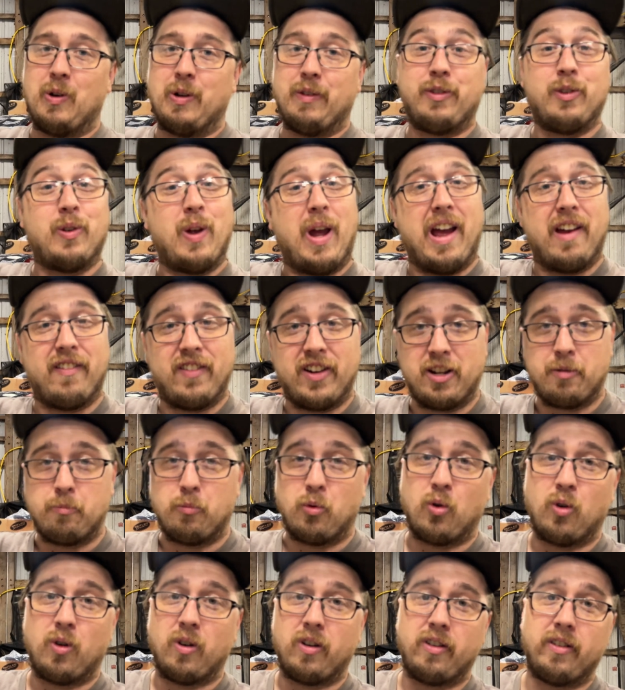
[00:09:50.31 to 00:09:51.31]
if you have any
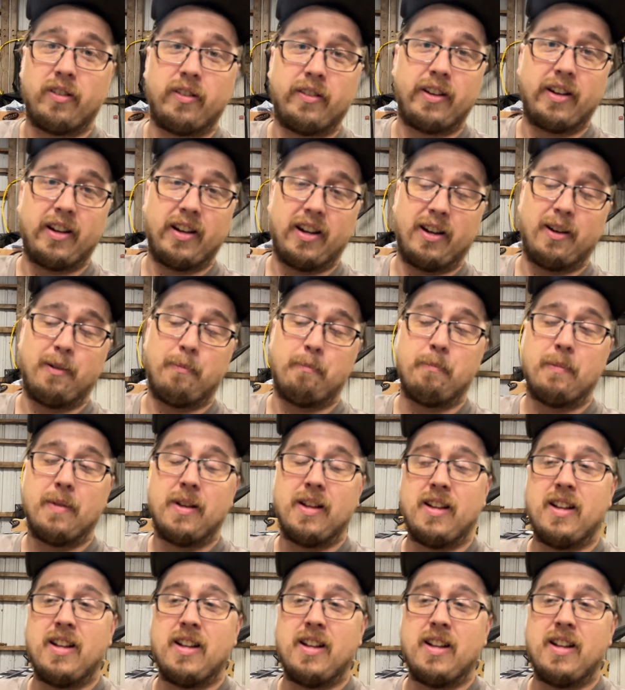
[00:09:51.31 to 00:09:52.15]
more. Um,